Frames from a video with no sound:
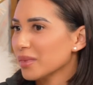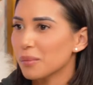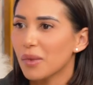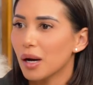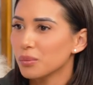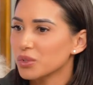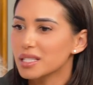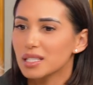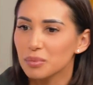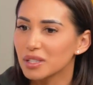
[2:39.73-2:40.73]
My mom would
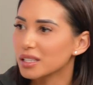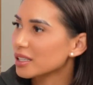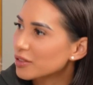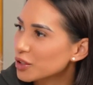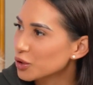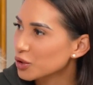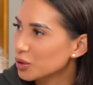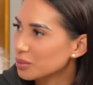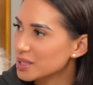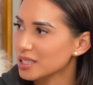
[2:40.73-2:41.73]
sleep in the living
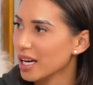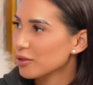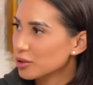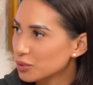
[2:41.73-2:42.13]
room, didn't have a